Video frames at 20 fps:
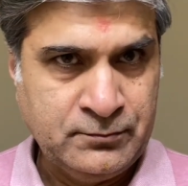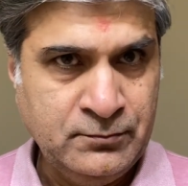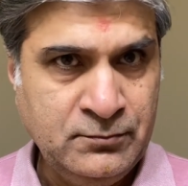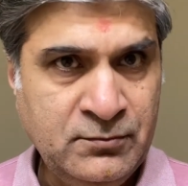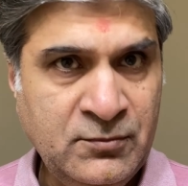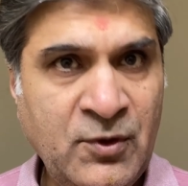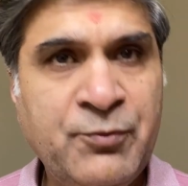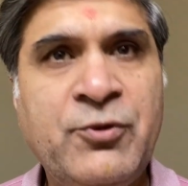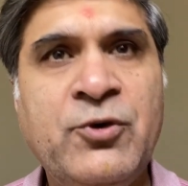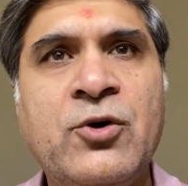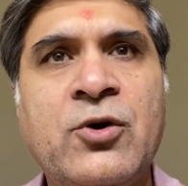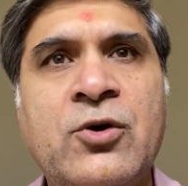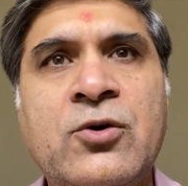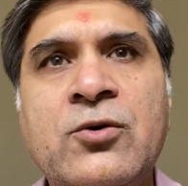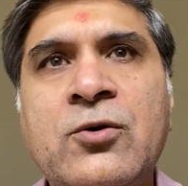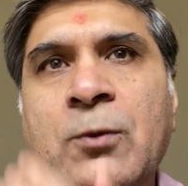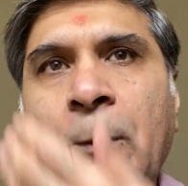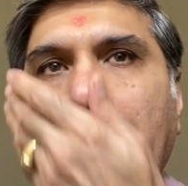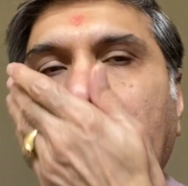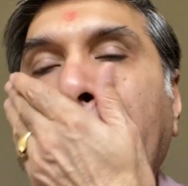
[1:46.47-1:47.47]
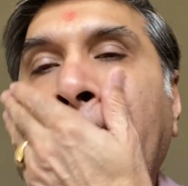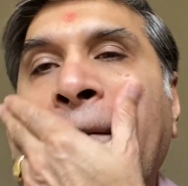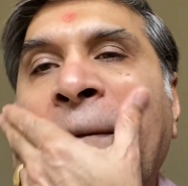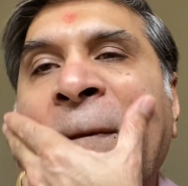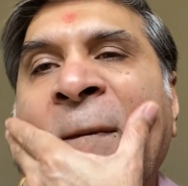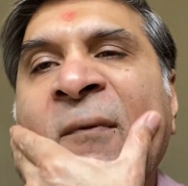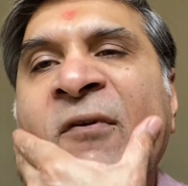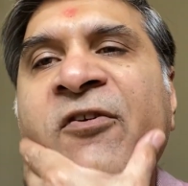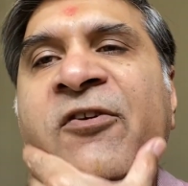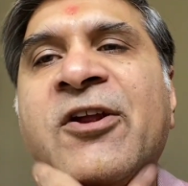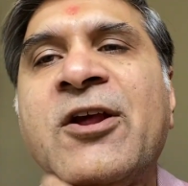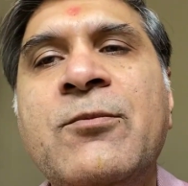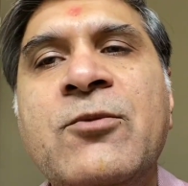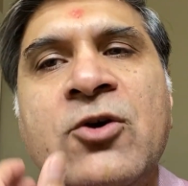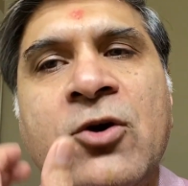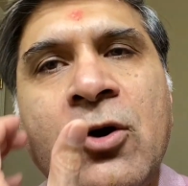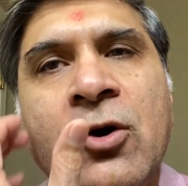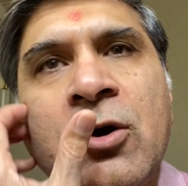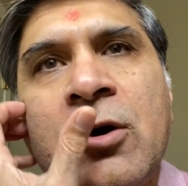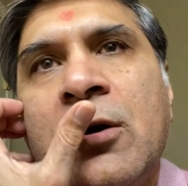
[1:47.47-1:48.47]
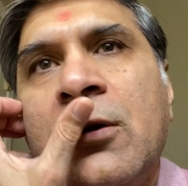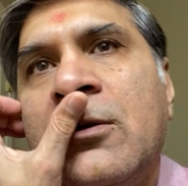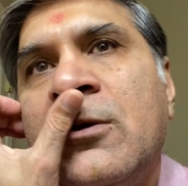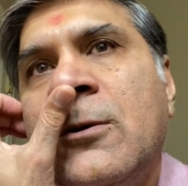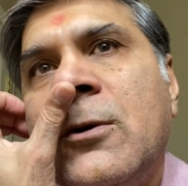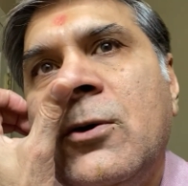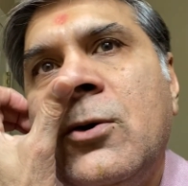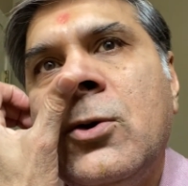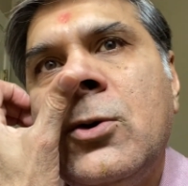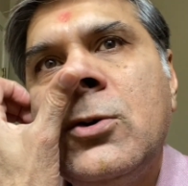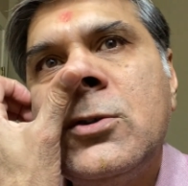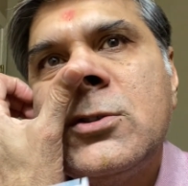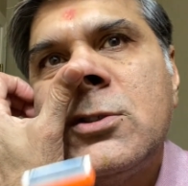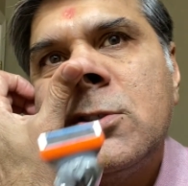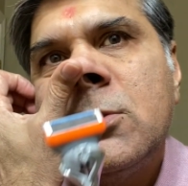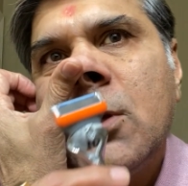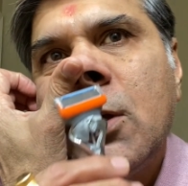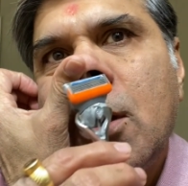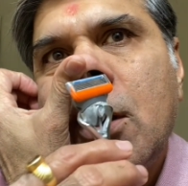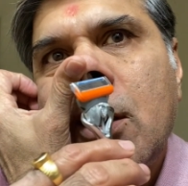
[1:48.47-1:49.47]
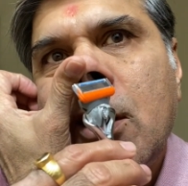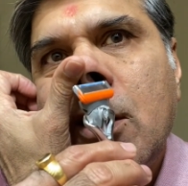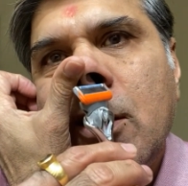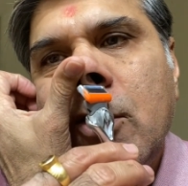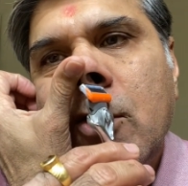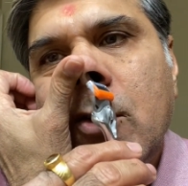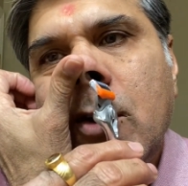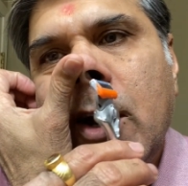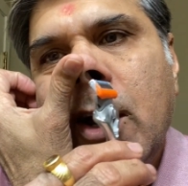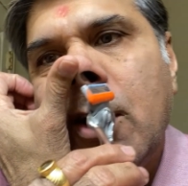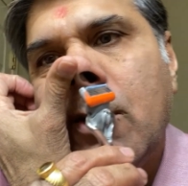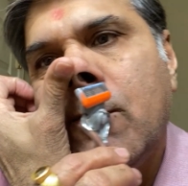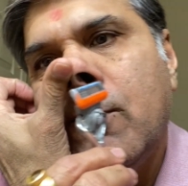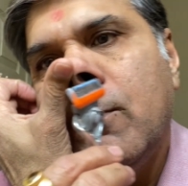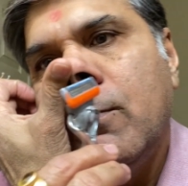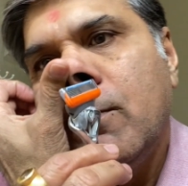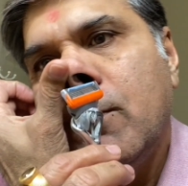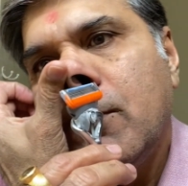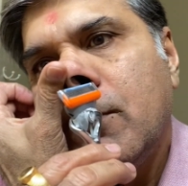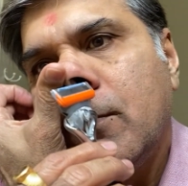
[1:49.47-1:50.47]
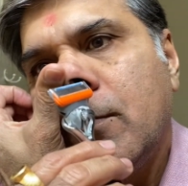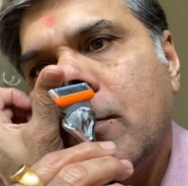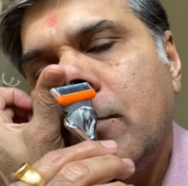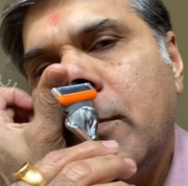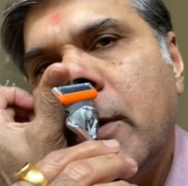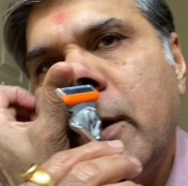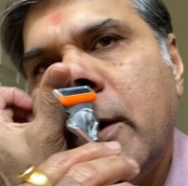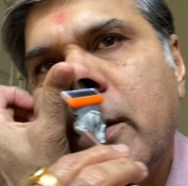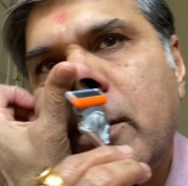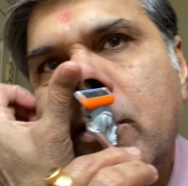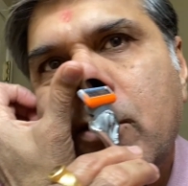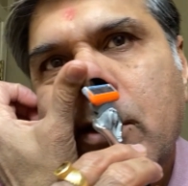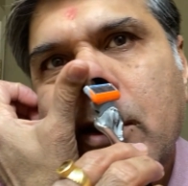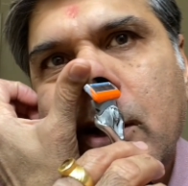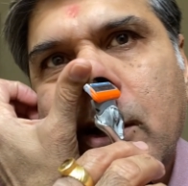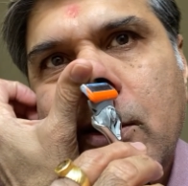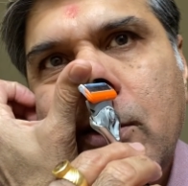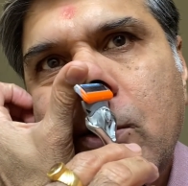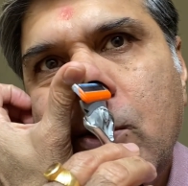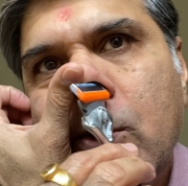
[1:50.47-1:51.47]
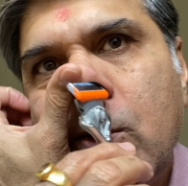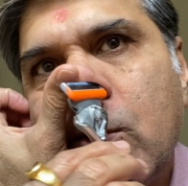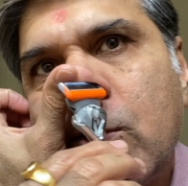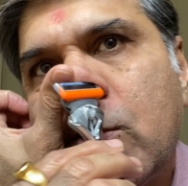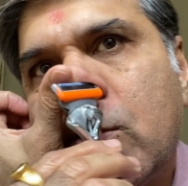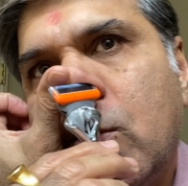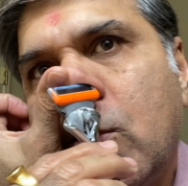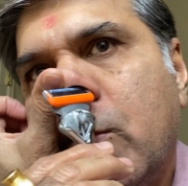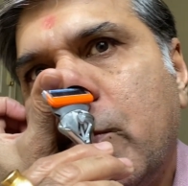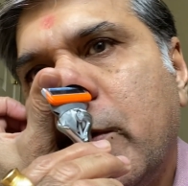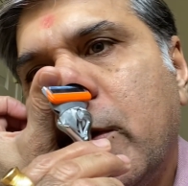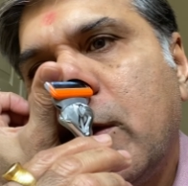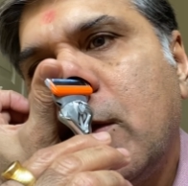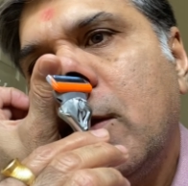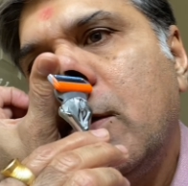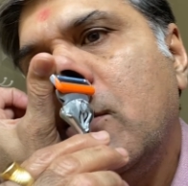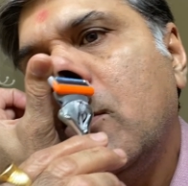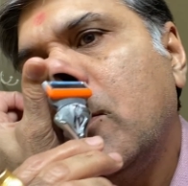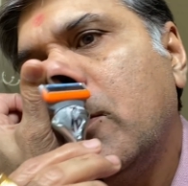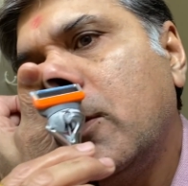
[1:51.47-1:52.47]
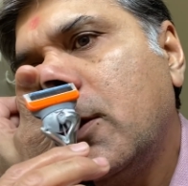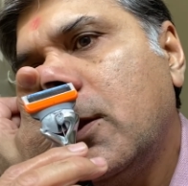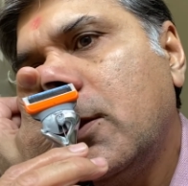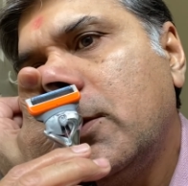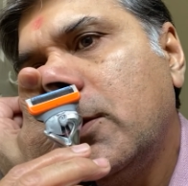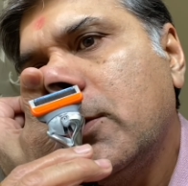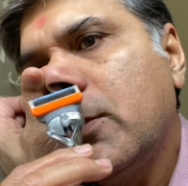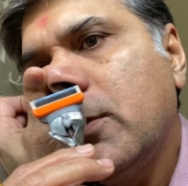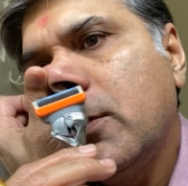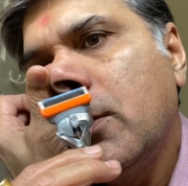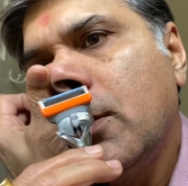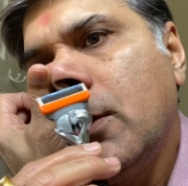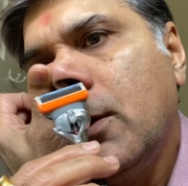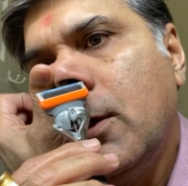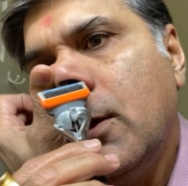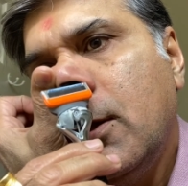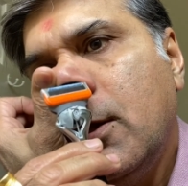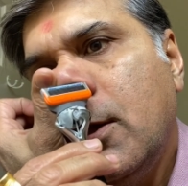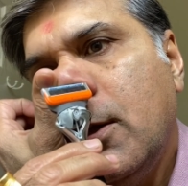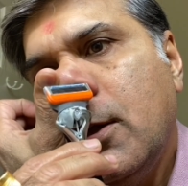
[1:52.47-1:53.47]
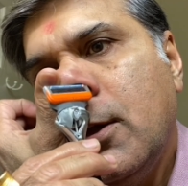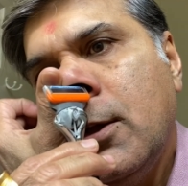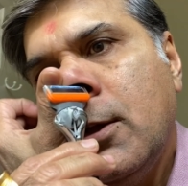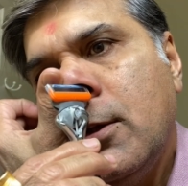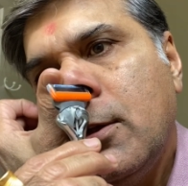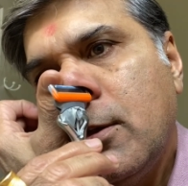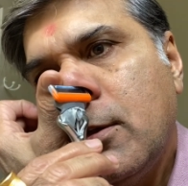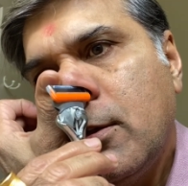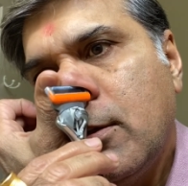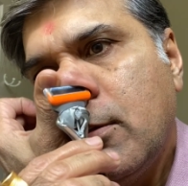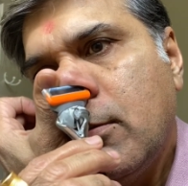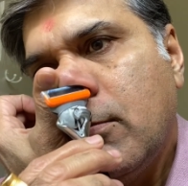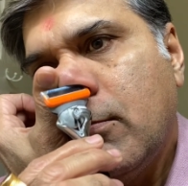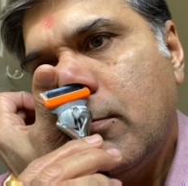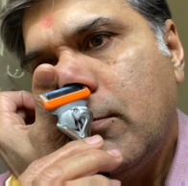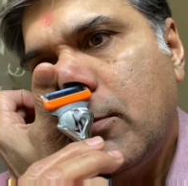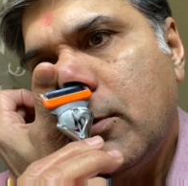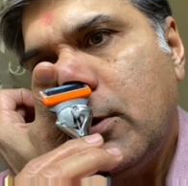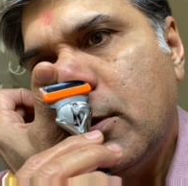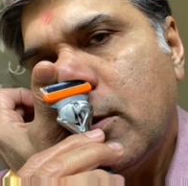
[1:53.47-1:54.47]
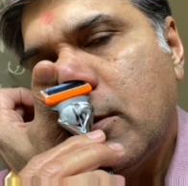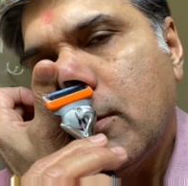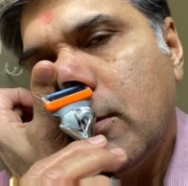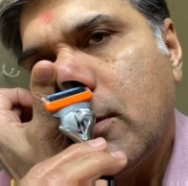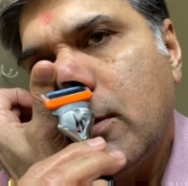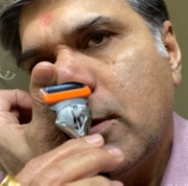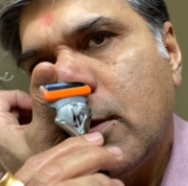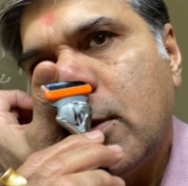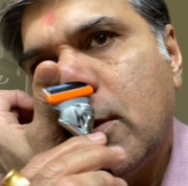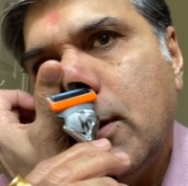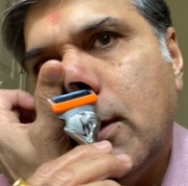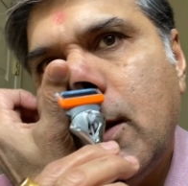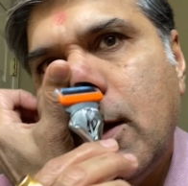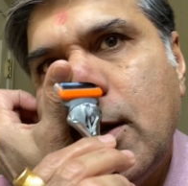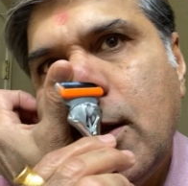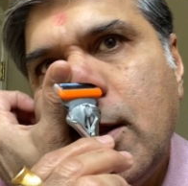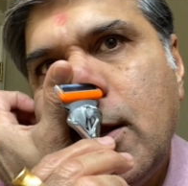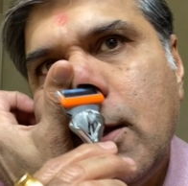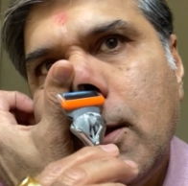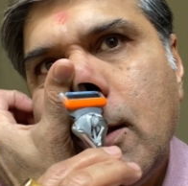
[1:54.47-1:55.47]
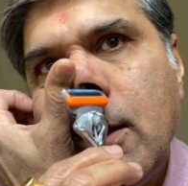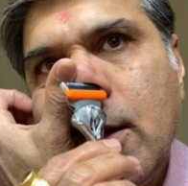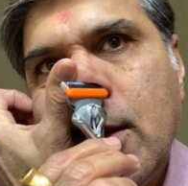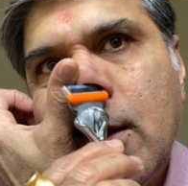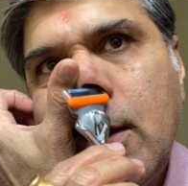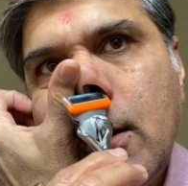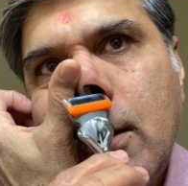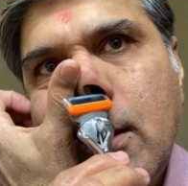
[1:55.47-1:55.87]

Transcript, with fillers: if you want to trim your nose hair you know i have my hair grows so quick you know you can just put this on the side and then